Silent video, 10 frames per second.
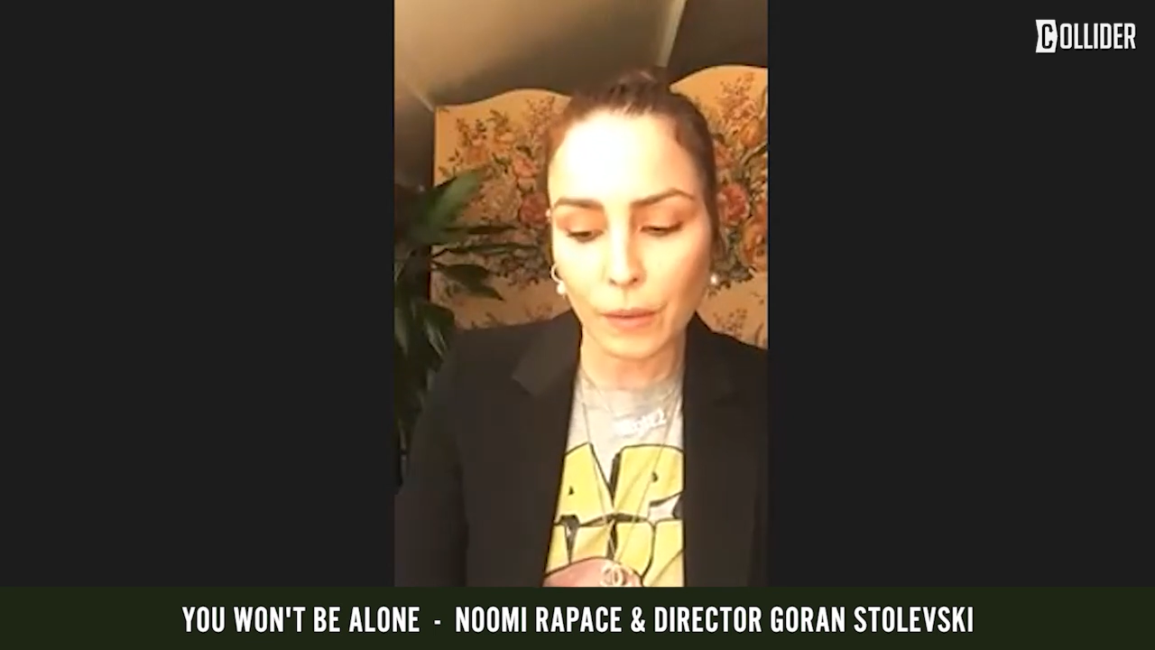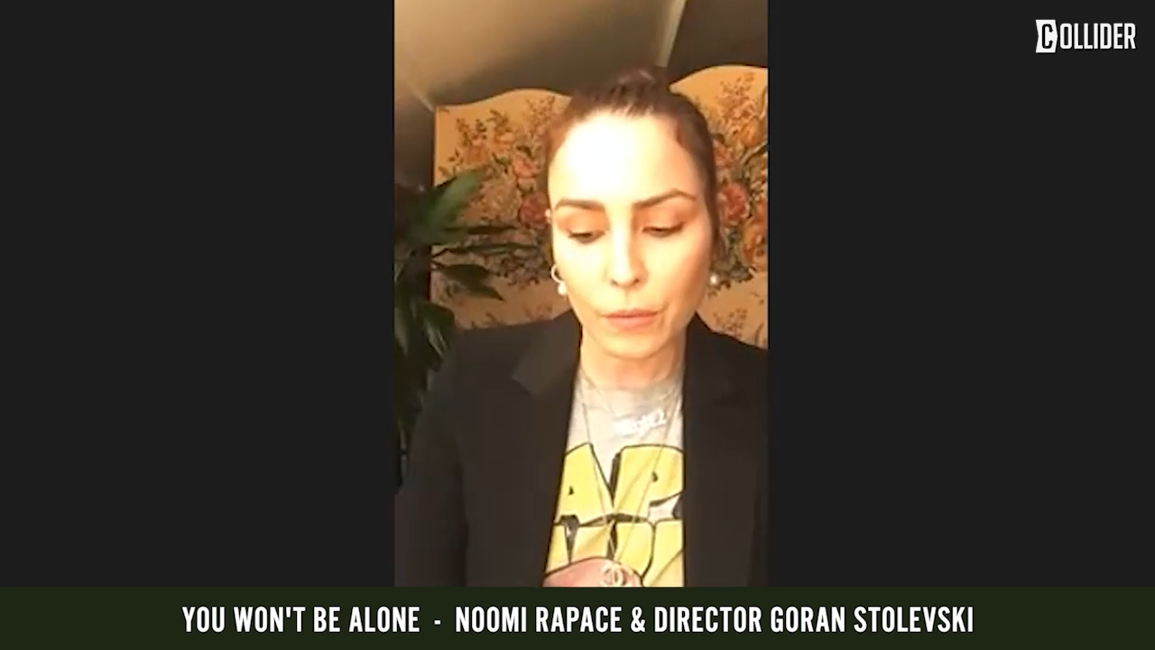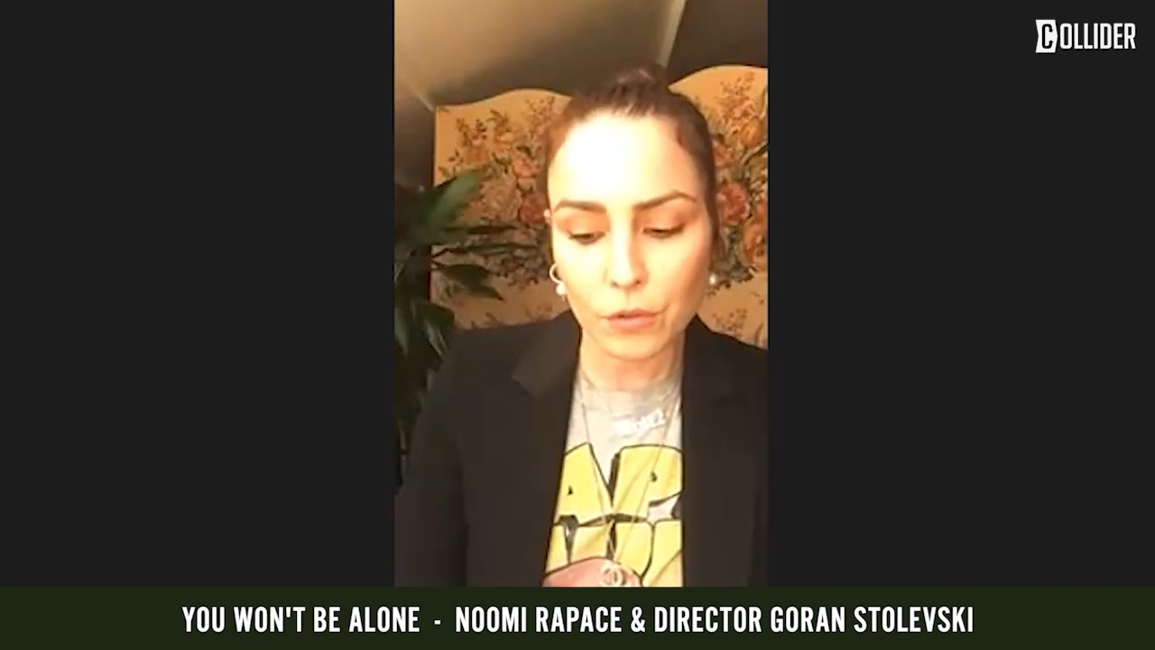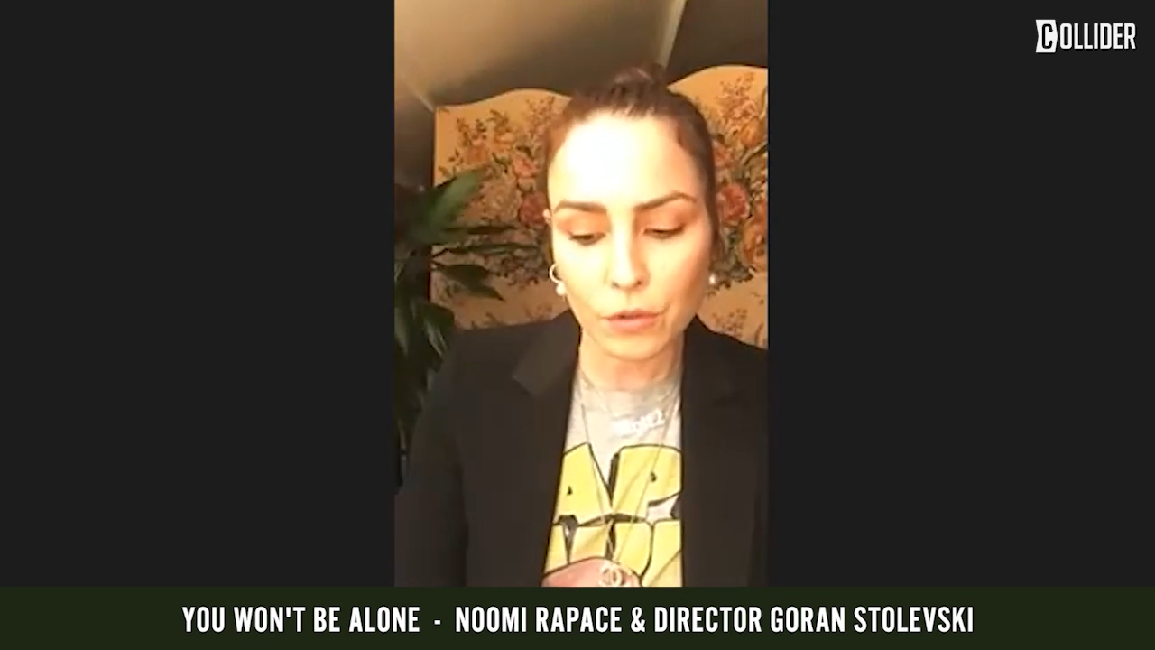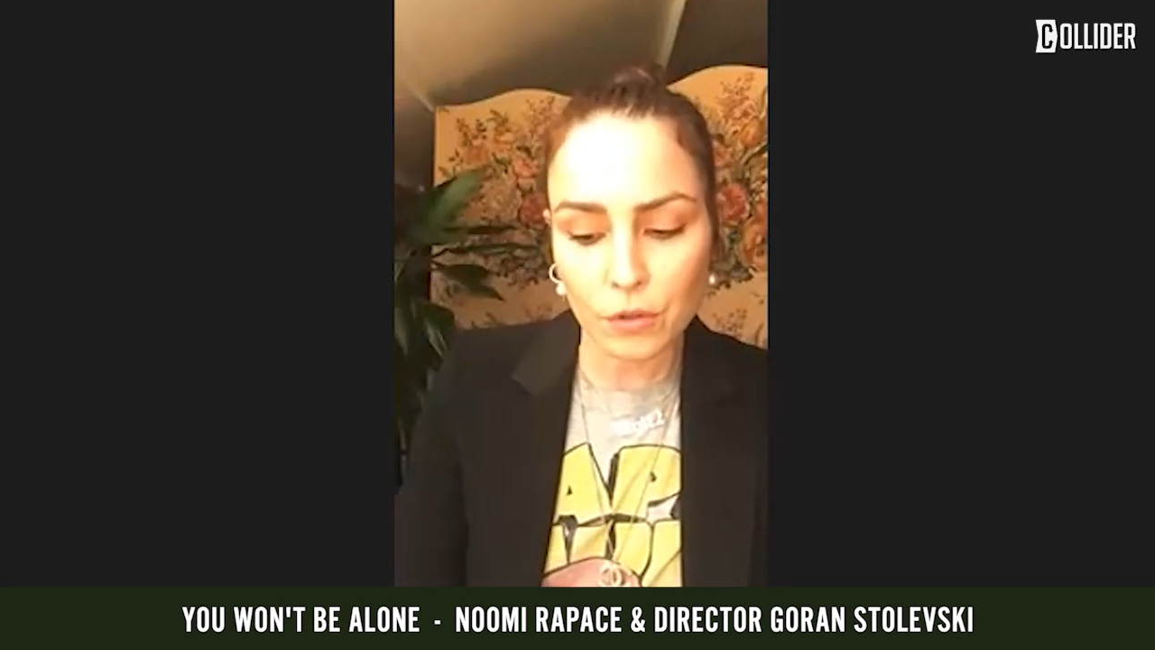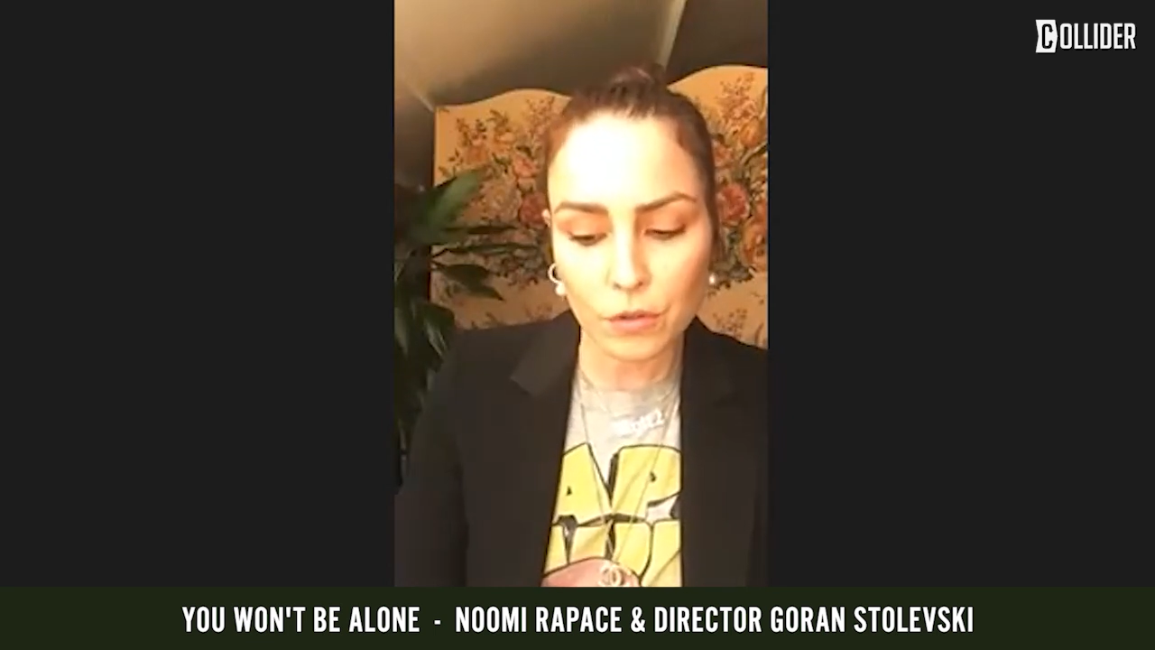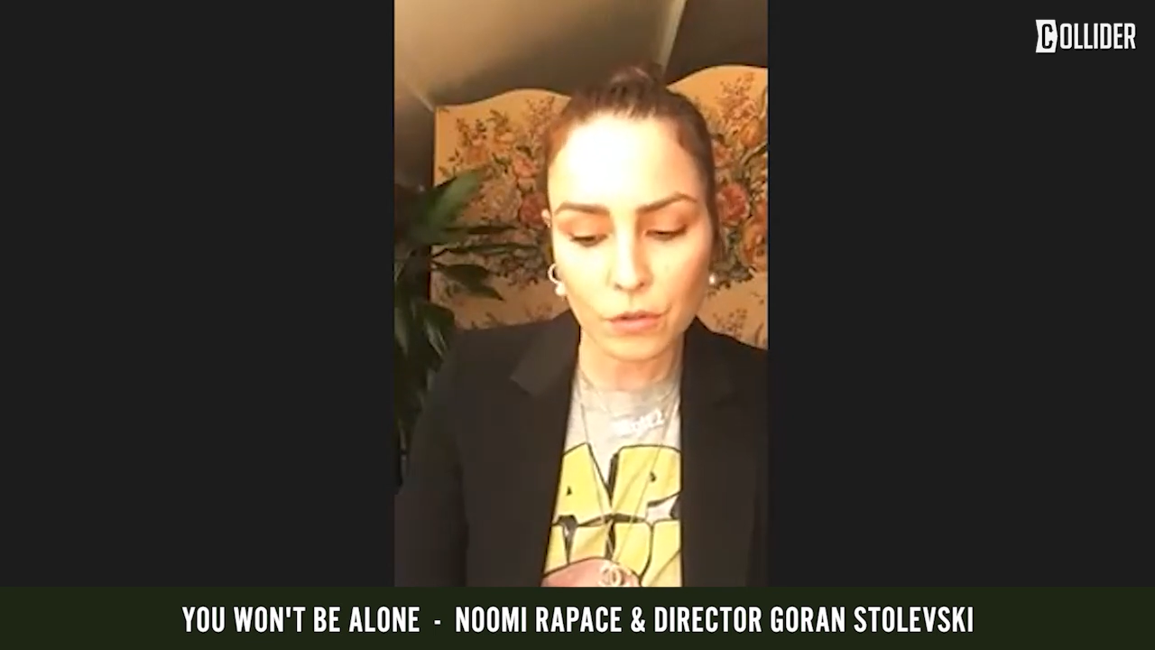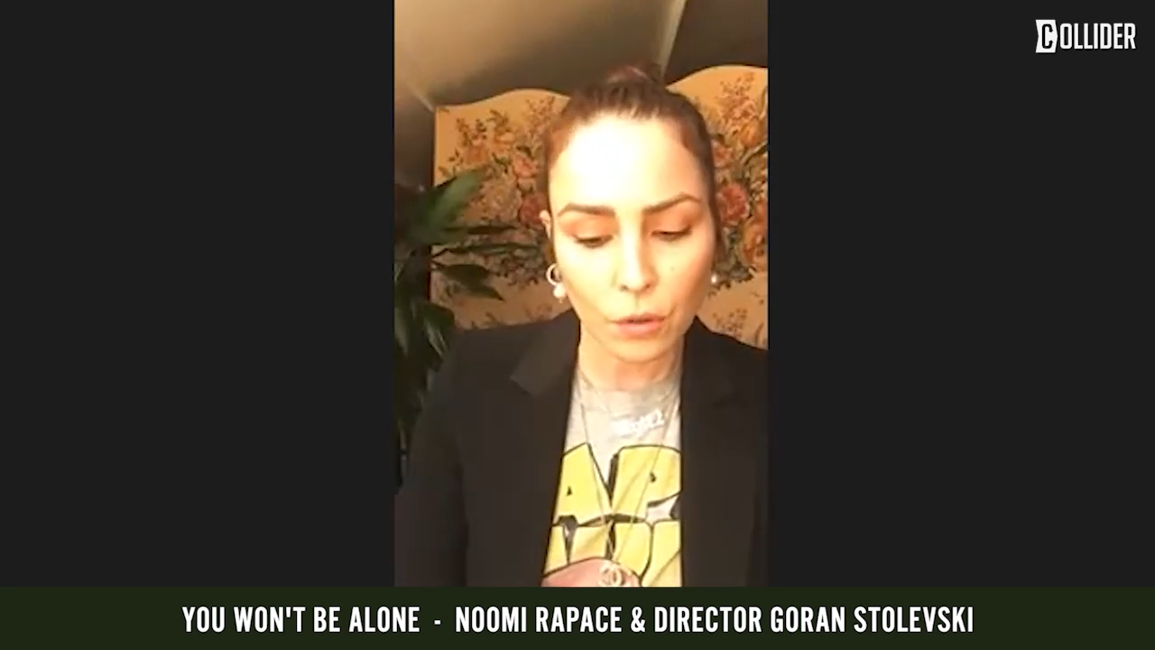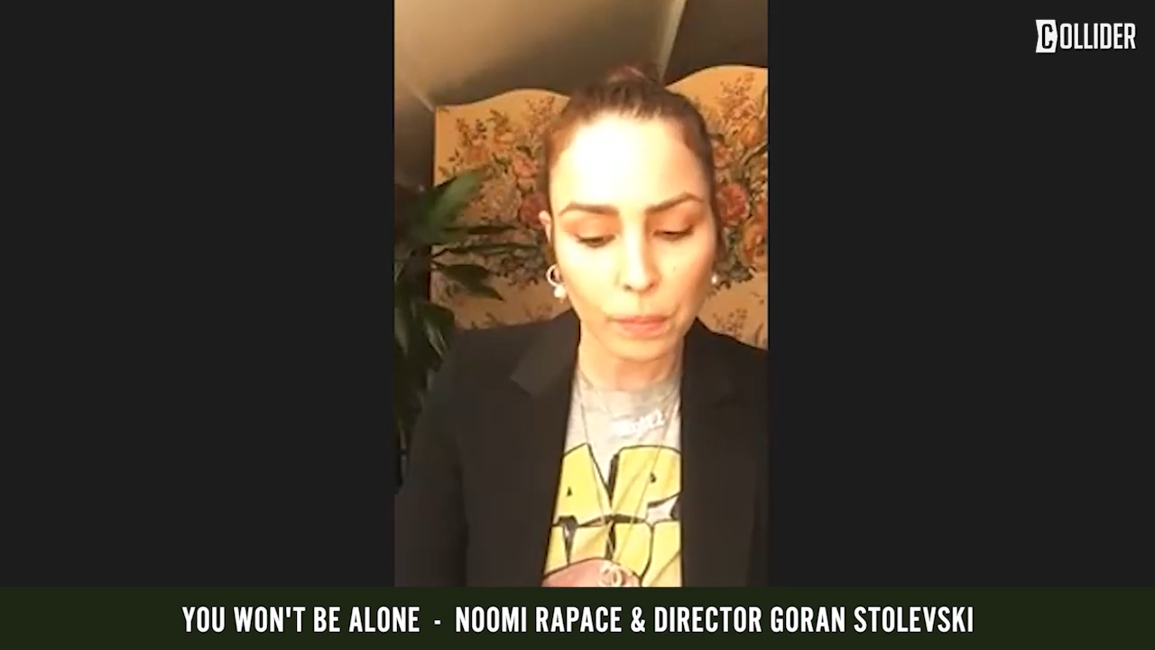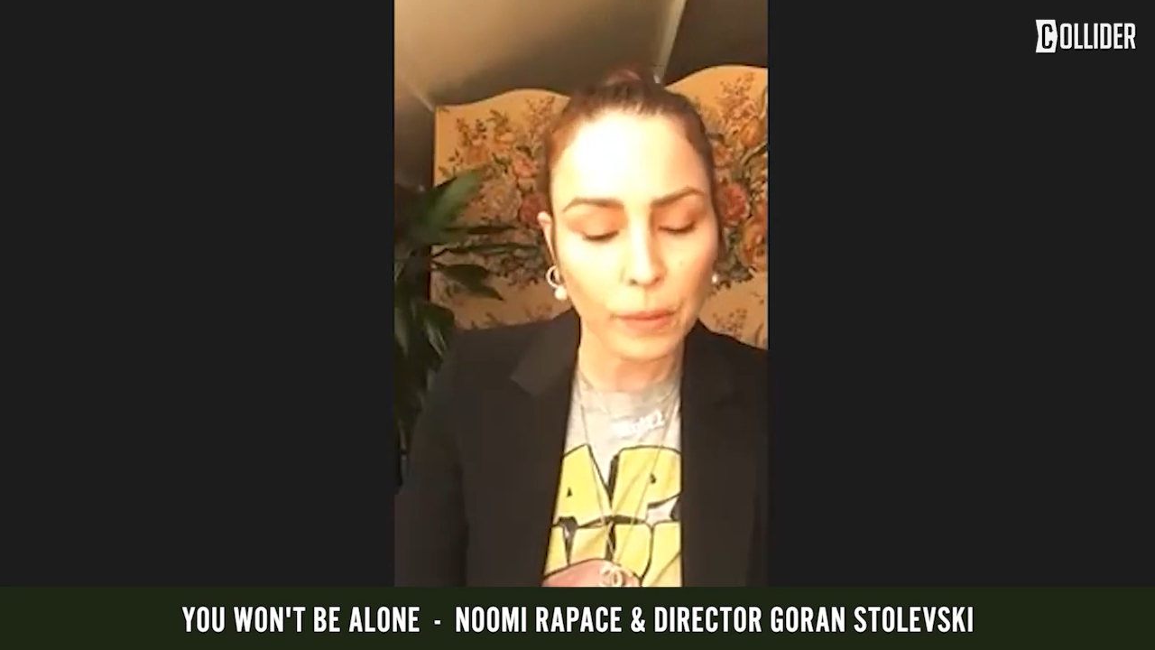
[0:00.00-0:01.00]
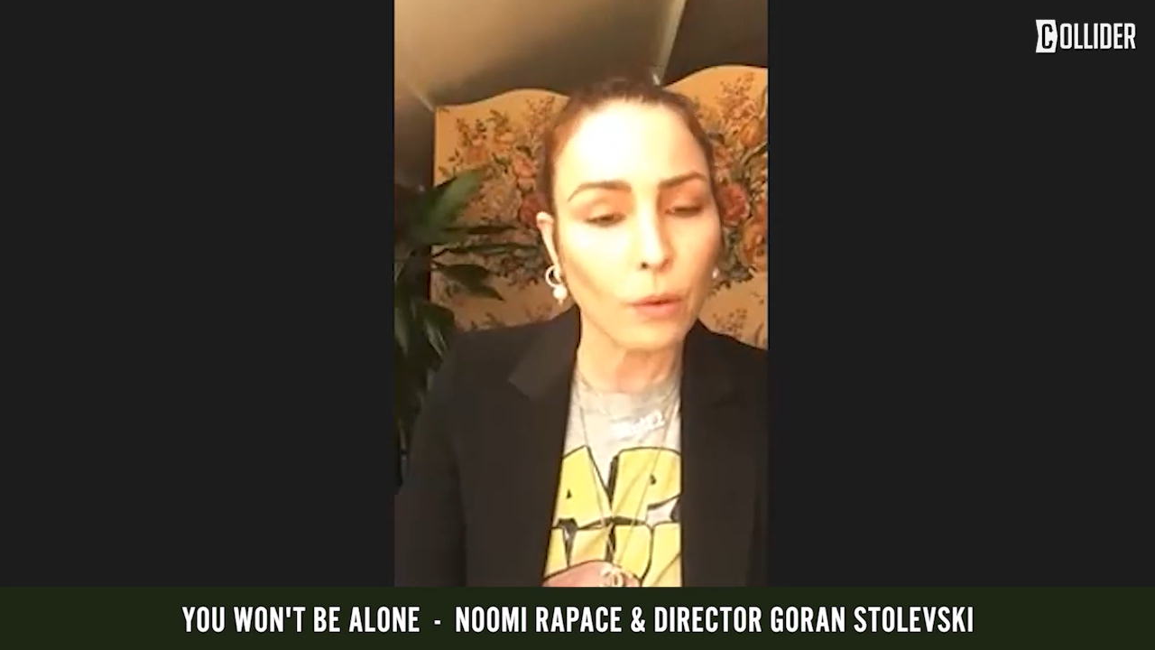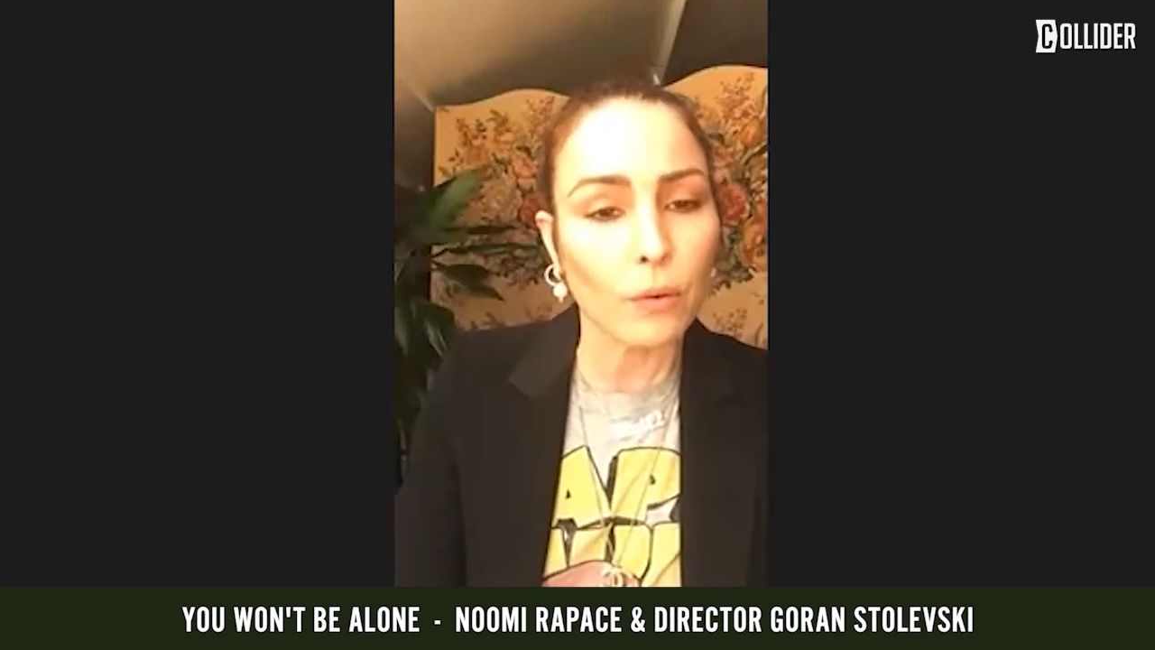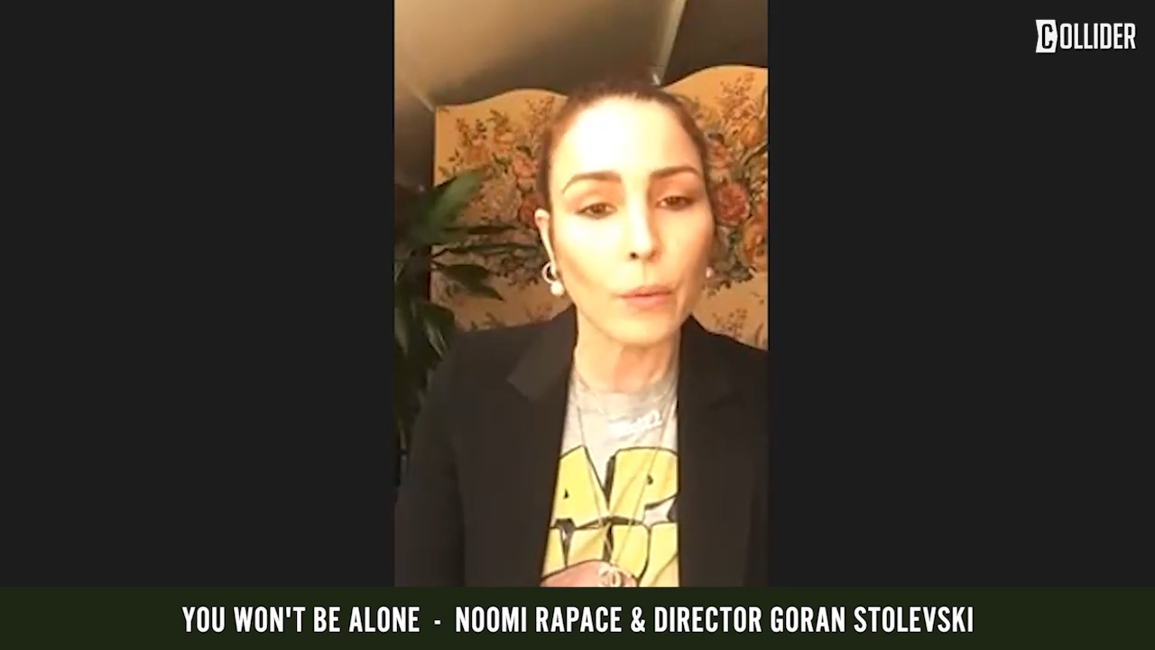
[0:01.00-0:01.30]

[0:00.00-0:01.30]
I was just so blown